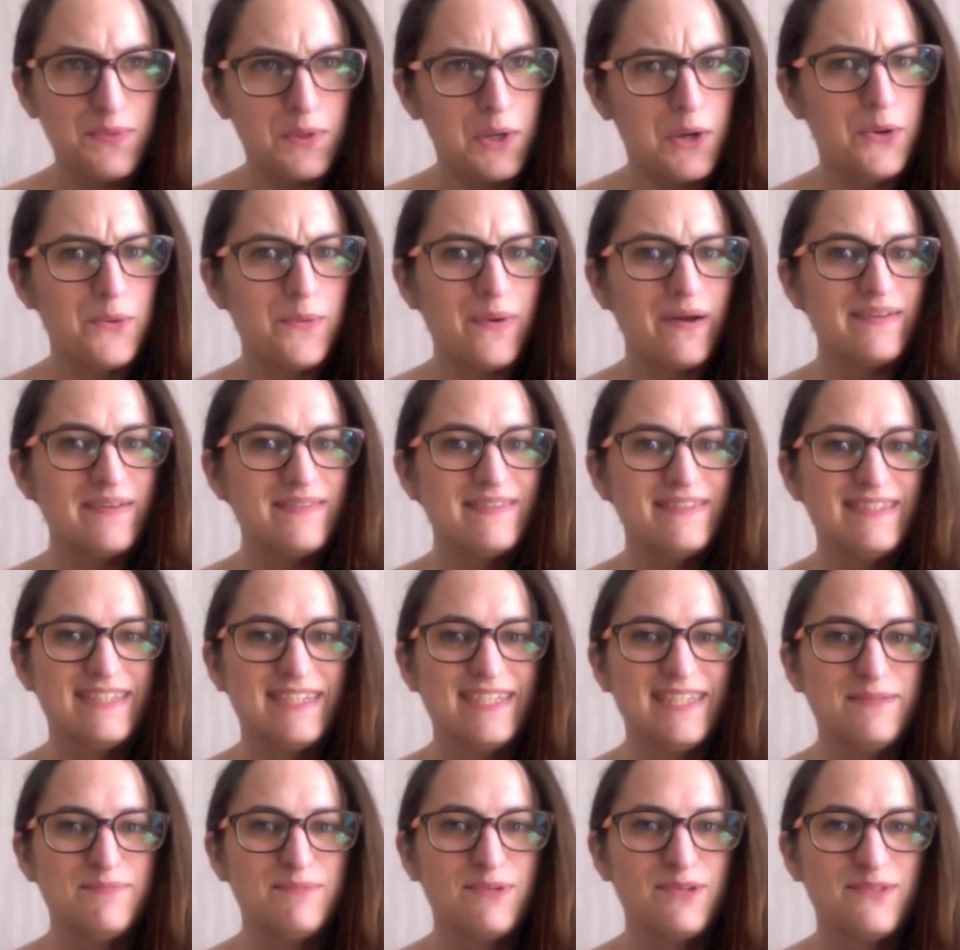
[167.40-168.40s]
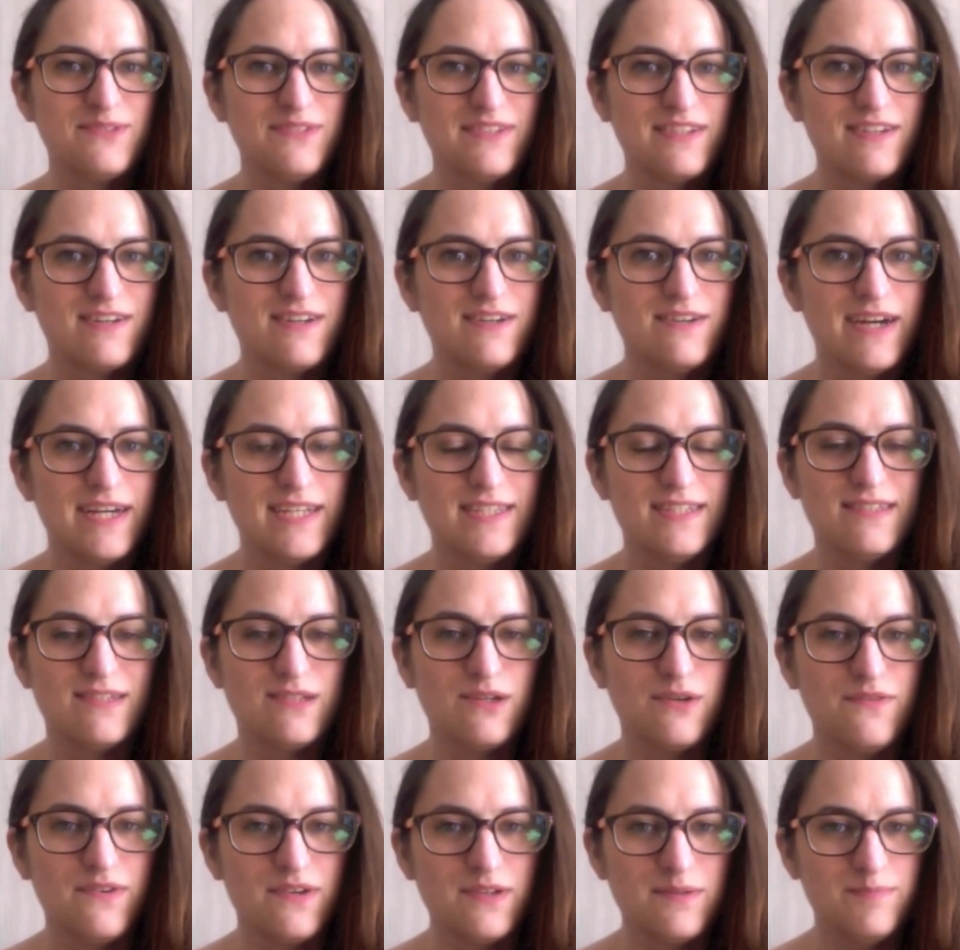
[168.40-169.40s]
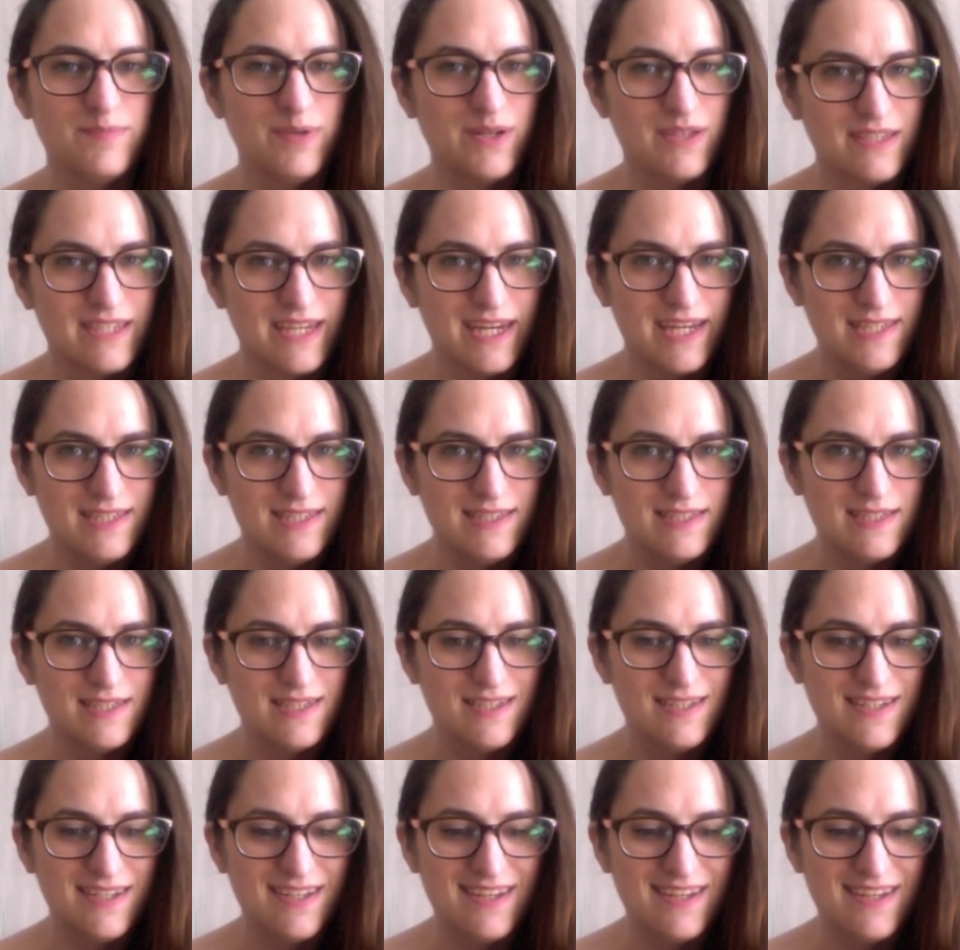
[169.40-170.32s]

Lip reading: Around 6 months ago, I discovered podcasts.